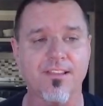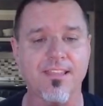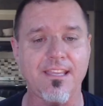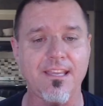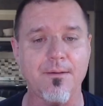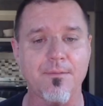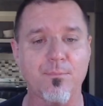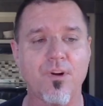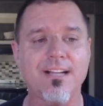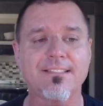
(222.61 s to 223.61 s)
the
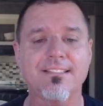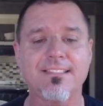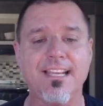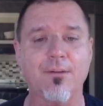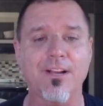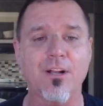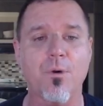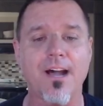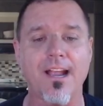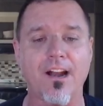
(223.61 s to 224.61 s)
processing
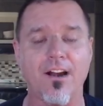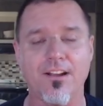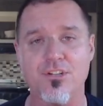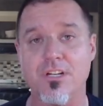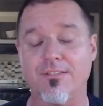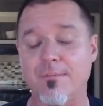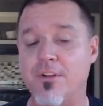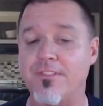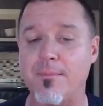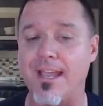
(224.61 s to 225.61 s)
required to
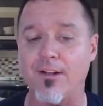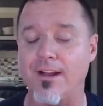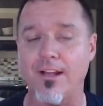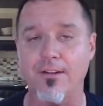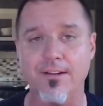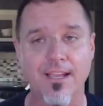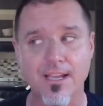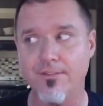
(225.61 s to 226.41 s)
remove the background